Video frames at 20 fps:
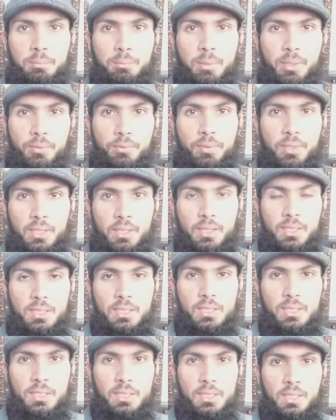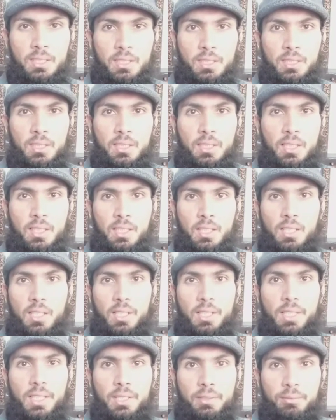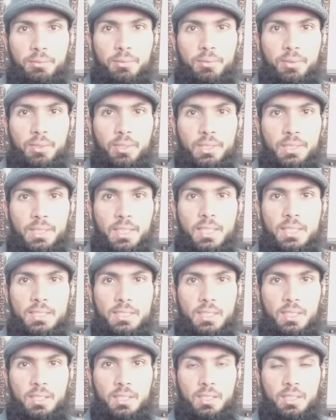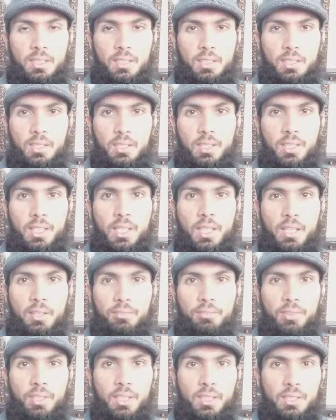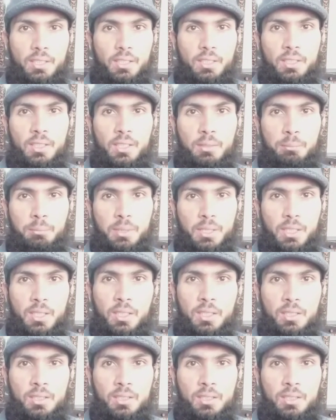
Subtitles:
perfect tense, that I have eaten, I have eaten the meal.